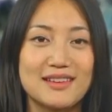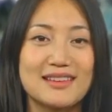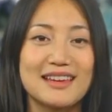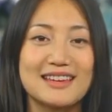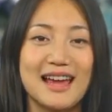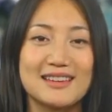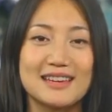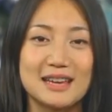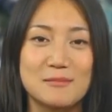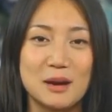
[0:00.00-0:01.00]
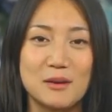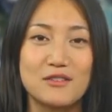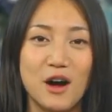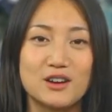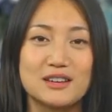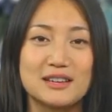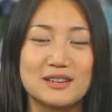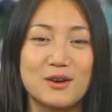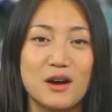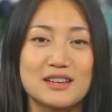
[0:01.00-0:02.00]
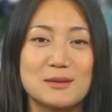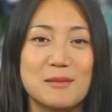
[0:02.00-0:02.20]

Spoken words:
The intensity may be large at the source,